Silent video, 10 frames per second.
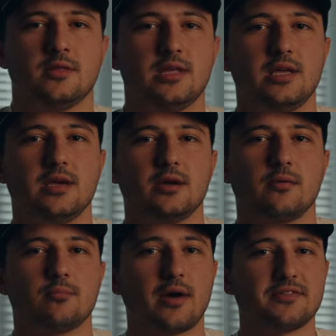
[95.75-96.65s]
The
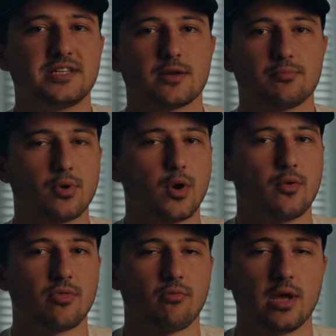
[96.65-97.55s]
Profitec
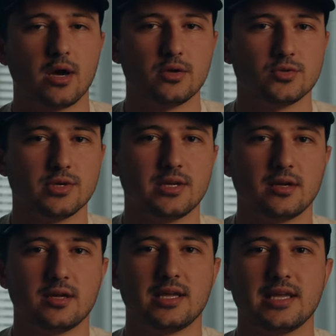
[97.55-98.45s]
Pro
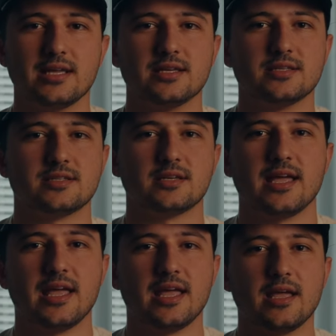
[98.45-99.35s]
300 is
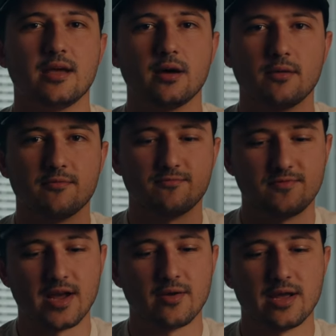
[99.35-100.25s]
a
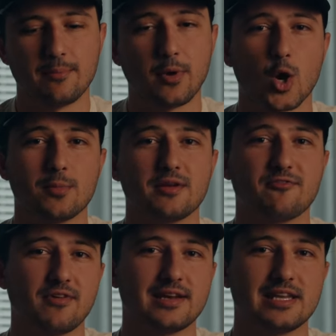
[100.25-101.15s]
very
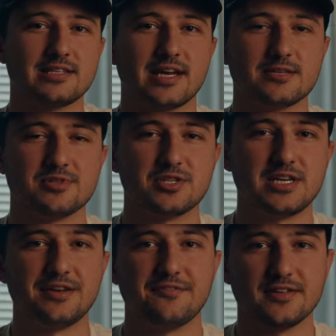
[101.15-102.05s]
apartment-friendly size
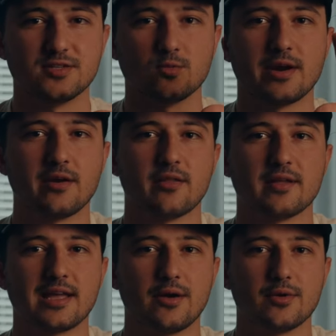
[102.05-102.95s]
machine, fits right under
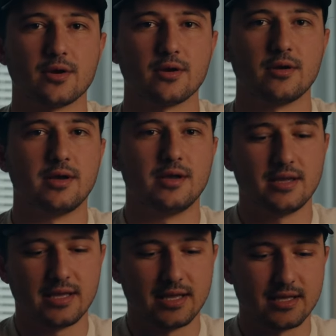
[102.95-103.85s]
the counter,
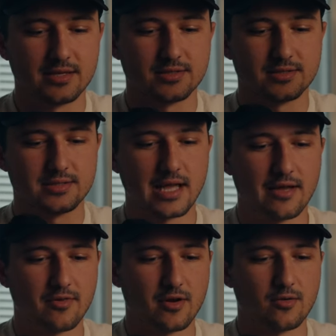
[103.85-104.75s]
is
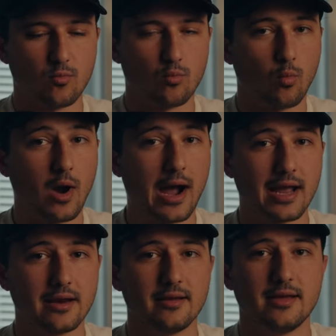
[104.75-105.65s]
not very
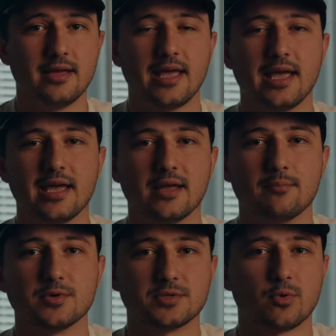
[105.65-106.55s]
wide,
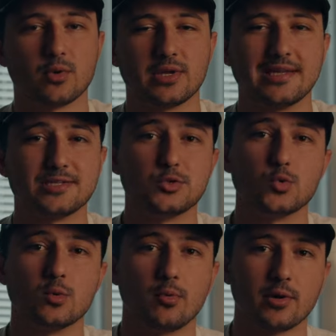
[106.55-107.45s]
and most importantly, it's a
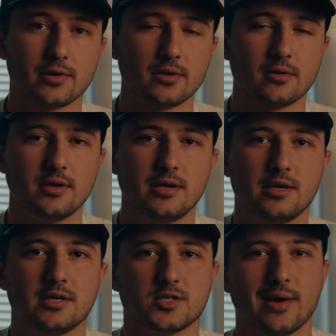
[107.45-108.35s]
dual boiler.
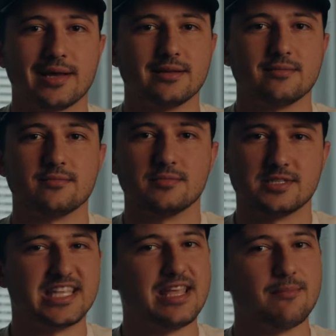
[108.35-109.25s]
So I can
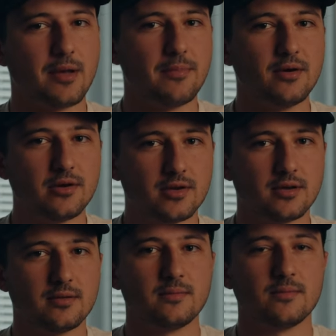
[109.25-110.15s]
steam my milk
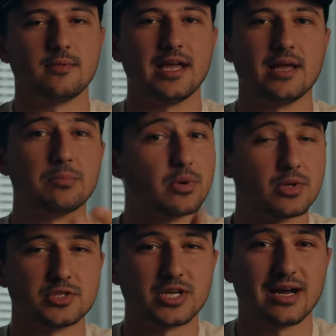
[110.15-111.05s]
and
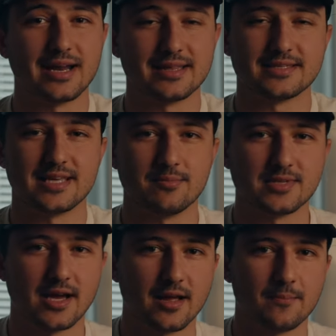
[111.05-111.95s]
pull a shot at the same
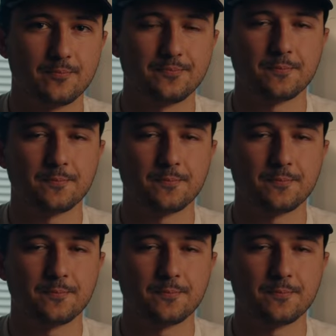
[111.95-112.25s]
time.